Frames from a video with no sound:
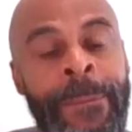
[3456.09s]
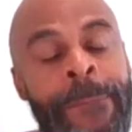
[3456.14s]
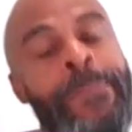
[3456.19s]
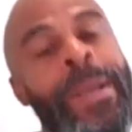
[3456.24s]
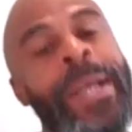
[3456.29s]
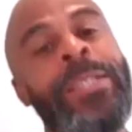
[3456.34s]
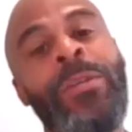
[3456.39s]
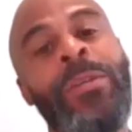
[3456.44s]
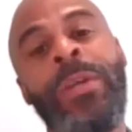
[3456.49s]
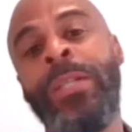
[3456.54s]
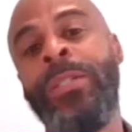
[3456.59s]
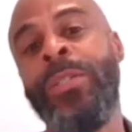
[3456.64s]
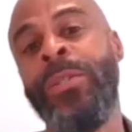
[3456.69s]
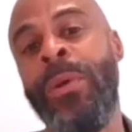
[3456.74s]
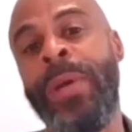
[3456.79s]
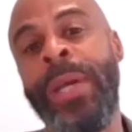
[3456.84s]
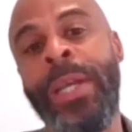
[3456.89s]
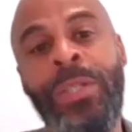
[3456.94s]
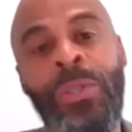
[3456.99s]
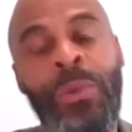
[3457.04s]
make sure that you
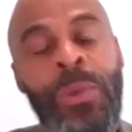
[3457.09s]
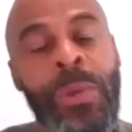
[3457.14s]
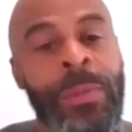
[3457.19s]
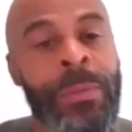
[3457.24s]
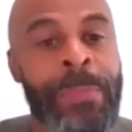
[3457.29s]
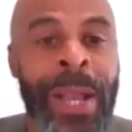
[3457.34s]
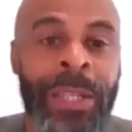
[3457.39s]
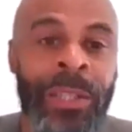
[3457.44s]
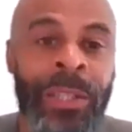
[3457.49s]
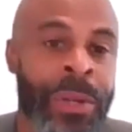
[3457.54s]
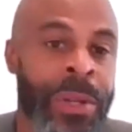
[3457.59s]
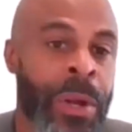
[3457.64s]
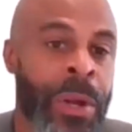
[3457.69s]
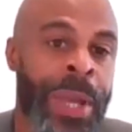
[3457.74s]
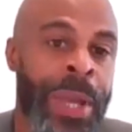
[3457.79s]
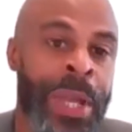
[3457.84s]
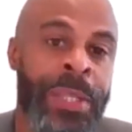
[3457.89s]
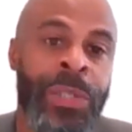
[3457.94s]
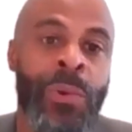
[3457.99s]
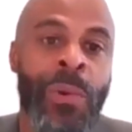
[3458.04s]
don't get too make sure you
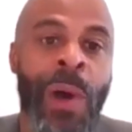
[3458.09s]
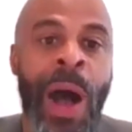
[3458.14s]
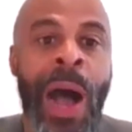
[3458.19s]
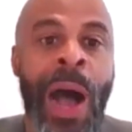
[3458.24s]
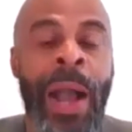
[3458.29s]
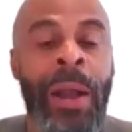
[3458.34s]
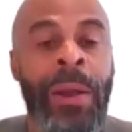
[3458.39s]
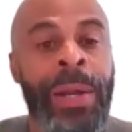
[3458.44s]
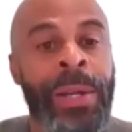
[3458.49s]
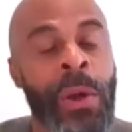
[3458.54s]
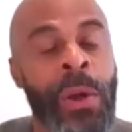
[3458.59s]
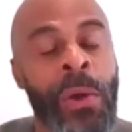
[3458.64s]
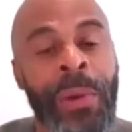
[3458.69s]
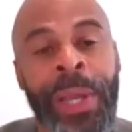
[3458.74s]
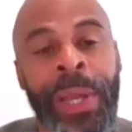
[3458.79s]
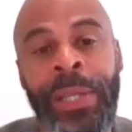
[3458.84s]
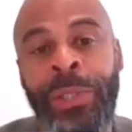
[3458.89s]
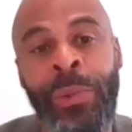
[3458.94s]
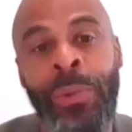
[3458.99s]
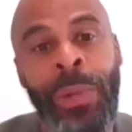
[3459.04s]
don't get too high and don't
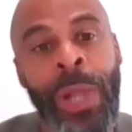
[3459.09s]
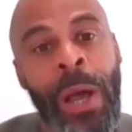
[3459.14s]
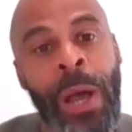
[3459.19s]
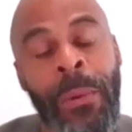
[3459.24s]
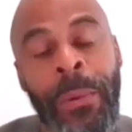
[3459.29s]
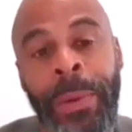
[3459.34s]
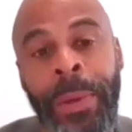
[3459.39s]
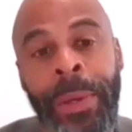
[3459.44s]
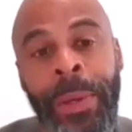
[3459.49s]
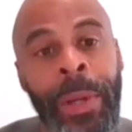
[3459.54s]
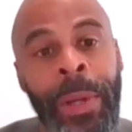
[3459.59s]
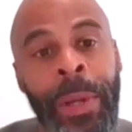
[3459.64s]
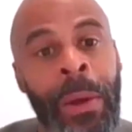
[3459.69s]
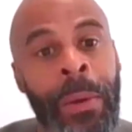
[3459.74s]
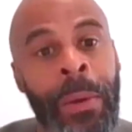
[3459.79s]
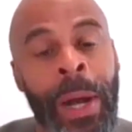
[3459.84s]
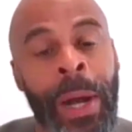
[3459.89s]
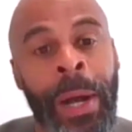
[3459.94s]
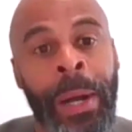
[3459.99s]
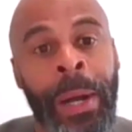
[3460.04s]
get too low. You
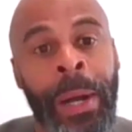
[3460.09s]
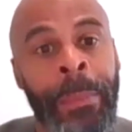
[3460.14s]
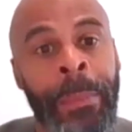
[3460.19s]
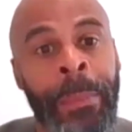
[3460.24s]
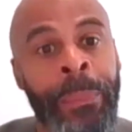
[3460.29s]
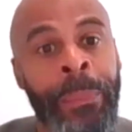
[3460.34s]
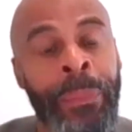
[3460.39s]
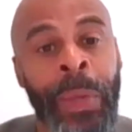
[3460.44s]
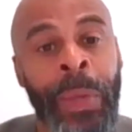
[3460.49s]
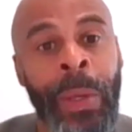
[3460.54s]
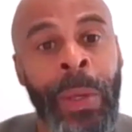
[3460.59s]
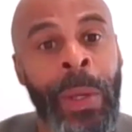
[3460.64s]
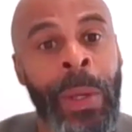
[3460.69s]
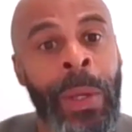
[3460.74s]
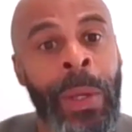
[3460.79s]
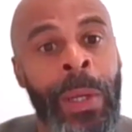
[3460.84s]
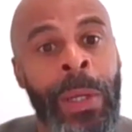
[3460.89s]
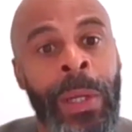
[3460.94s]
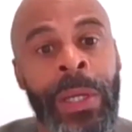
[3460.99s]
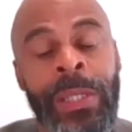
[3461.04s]
know, um,
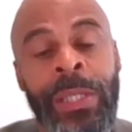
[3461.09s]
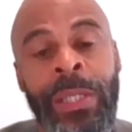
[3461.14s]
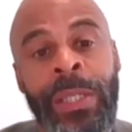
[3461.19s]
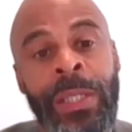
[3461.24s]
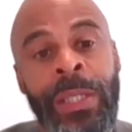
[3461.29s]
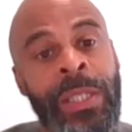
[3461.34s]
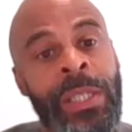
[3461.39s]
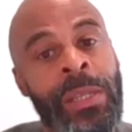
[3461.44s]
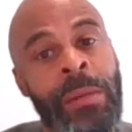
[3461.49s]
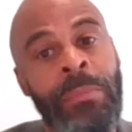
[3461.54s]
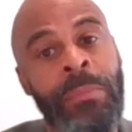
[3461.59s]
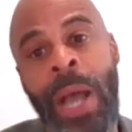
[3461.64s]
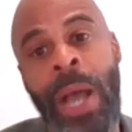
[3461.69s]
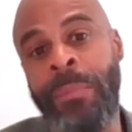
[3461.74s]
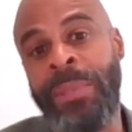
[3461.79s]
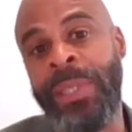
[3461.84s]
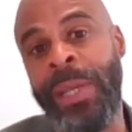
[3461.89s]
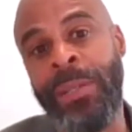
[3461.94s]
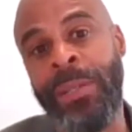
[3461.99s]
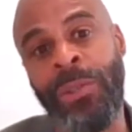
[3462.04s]
because
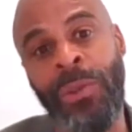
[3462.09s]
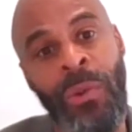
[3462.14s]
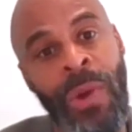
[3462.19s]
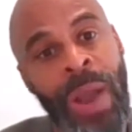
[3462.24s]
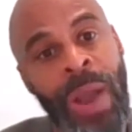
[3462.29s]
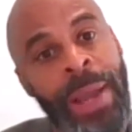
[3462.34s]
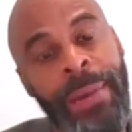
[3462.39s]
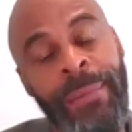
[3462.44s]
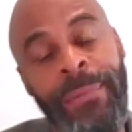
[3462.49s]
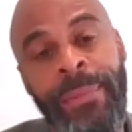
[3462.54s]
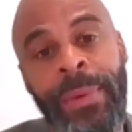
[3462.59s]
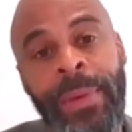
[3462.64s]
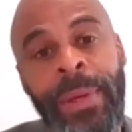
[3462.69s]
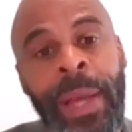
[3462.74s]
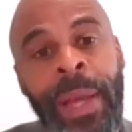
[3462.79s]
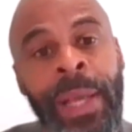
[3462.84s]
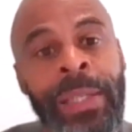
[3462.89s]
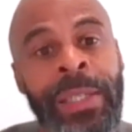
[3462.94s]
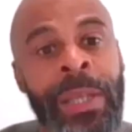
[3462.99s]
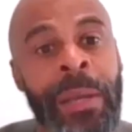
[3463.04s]
sometimes things are great
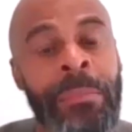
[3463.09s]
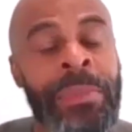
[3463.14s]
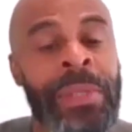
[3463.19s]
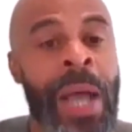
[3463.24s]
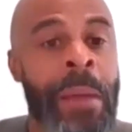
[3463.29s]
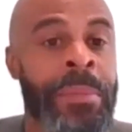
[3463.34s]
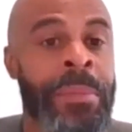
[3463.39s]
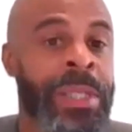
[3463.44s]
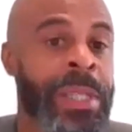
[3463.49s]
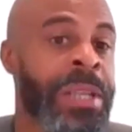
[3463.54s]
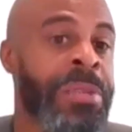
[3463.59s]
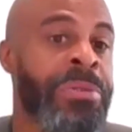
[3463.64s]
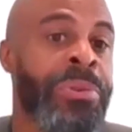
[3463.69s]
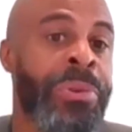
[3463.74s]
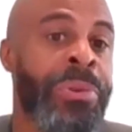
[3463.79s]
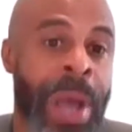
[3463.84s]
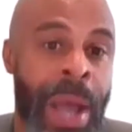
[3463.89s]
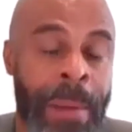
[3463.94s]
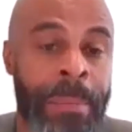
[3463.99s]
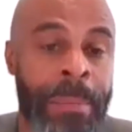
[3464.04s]
and sometimes things
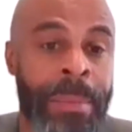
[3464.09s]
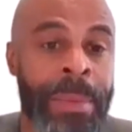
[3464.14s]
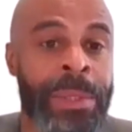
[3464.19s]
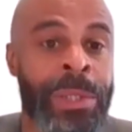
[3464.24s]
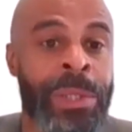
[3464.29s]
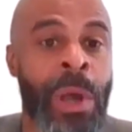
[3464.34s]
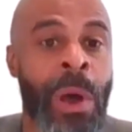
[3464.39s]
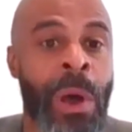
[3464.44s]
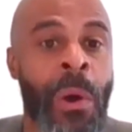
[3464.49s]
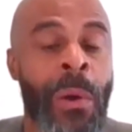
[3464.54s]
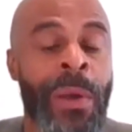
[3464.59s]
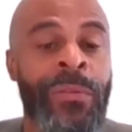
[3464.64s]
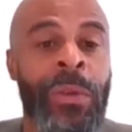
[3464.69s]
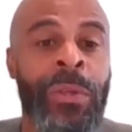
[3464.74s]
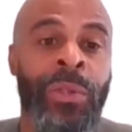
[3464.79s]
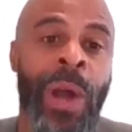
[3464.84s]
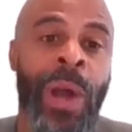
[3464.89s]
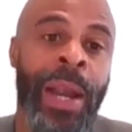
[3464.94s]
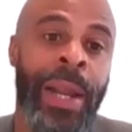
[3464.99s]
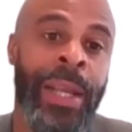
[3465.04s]
are not. So if
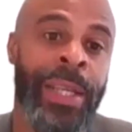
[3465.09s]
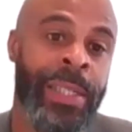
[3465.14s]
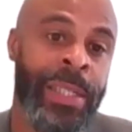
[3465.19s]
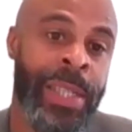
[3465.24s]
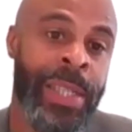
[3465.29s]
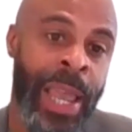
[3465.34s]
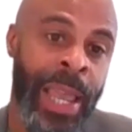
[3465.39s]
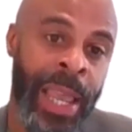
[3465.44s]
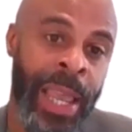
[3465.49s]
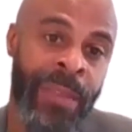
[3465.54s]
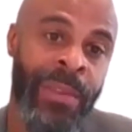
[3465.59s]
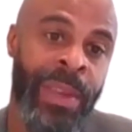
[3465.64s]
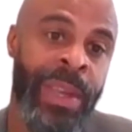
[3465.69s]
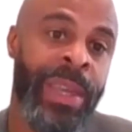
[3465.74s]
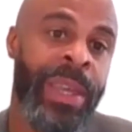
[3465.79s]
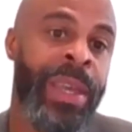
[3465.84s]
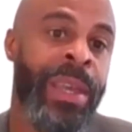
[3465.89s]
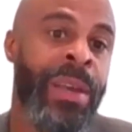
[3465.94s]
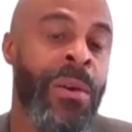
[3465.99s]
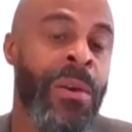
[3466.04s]
you try to stay even
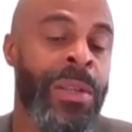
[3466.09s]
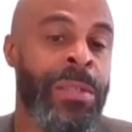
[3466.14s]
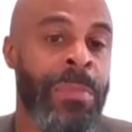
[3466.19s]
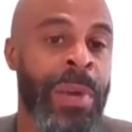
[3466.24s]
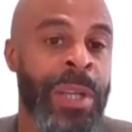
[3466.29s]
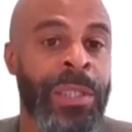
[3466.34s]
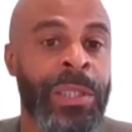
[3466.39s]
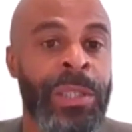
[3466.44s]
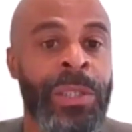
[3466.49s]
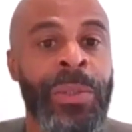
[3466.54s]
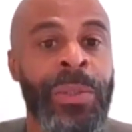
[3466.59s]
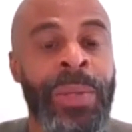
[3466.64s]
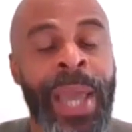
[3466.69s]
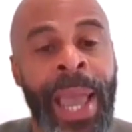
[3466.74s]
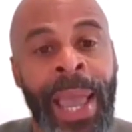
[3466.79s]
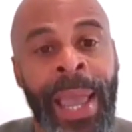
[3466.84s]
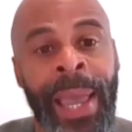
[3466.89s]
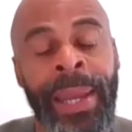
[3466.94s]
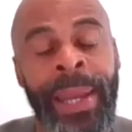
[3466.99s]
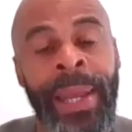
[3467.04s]
keel as much as you
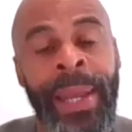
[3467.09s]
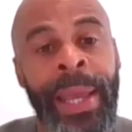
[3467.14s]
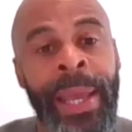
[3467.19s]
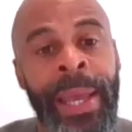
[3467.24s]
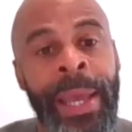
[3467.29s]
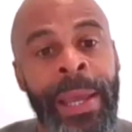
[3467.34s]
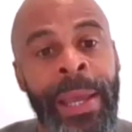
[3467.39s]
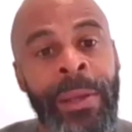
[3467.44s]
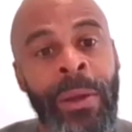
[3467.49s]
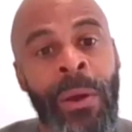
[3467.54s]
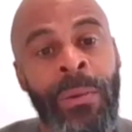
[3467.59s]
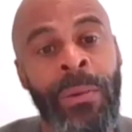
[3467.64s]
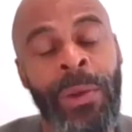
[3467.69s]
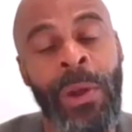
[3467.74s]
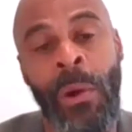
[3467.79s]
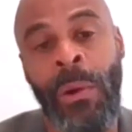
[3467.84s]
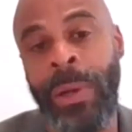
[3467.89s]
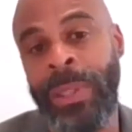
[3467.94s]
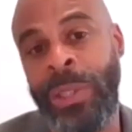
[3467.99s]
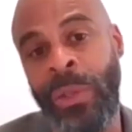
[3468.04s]
can, you know,
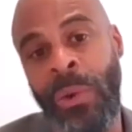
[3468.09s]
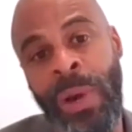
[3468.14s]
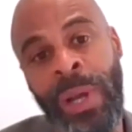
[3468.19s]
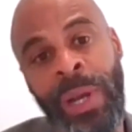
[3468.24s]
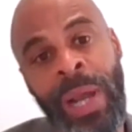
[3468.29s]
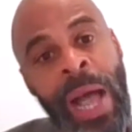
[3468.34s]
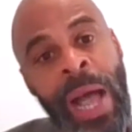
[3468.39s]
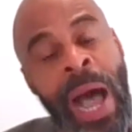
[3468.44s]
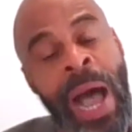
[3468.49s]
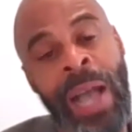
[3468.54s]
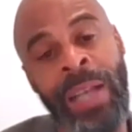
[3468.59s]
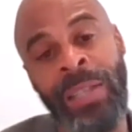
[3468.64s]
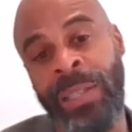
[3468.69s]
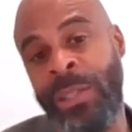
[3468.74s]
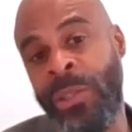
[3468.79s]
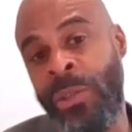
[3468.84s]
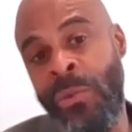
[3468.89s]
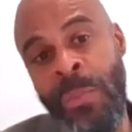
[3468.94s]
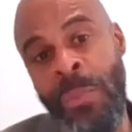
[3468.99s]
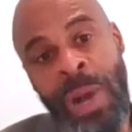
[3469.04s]
don't enjoy the highs
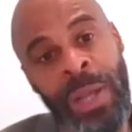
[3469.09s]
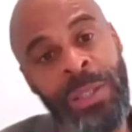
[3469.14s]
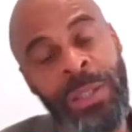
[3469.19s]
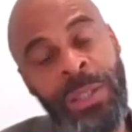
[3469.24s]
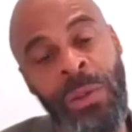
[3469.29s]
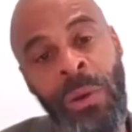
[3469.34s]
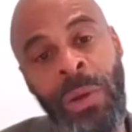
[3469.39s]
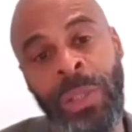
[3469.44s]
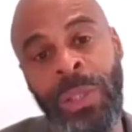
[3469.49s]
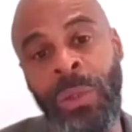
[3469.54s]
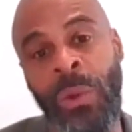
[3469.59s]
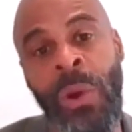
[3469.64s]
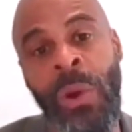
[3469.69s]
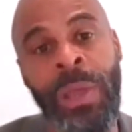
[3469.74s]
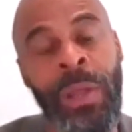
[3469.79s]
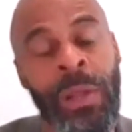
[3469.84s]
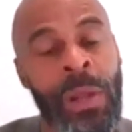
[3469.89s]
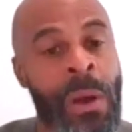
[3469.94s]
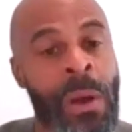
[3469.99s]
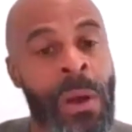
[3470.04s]
too much. Don't enjoy
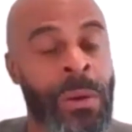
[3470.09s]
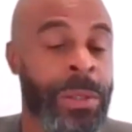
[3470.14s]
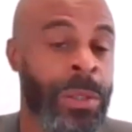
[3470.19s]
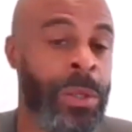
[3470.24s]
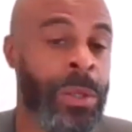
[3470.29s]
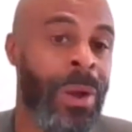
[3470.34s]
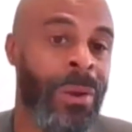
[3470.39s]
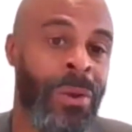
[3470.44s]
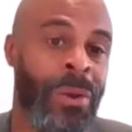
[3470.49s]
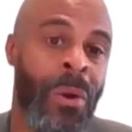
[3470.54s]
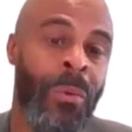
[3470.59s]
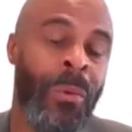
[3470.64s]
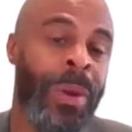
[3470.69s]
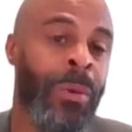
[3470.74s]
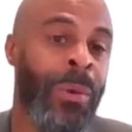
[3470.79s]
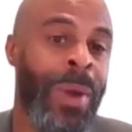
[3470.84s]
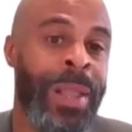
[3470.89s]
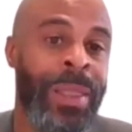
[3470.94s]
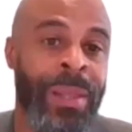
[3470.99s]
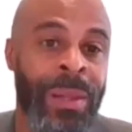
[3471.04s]
the low, you know, don't
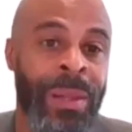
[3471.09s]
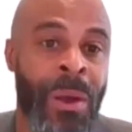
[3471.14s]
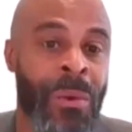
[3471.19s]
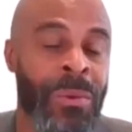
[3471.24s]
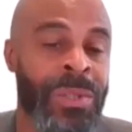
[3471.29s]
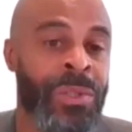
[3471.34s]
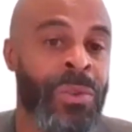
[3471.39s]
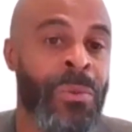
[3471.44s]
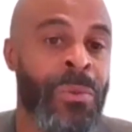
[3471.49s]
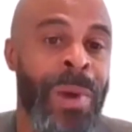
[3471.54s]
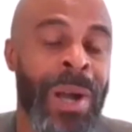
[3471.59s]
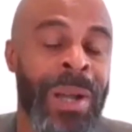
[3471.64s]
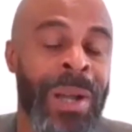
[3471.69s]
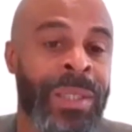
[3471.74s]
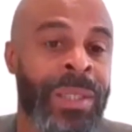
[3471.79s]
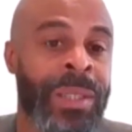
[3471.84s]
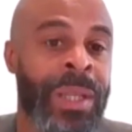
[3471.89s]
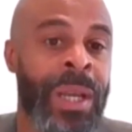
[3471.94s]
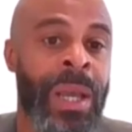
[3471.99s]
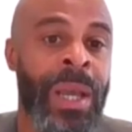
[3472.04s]
regret the lows too
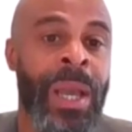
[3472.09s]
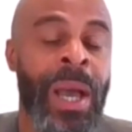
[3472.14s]
much.